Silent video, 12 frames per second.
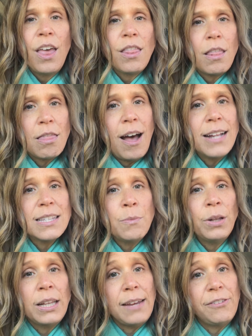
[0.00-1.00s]
the thoughts
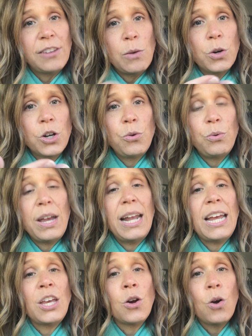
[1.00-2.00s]
and beliefs that were
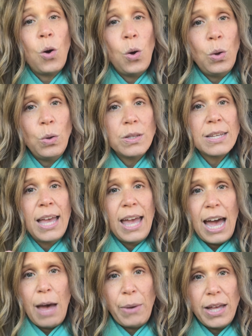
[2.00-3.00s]
creating your old
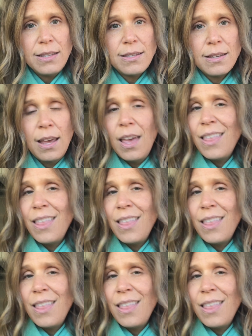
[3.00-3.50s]
habits?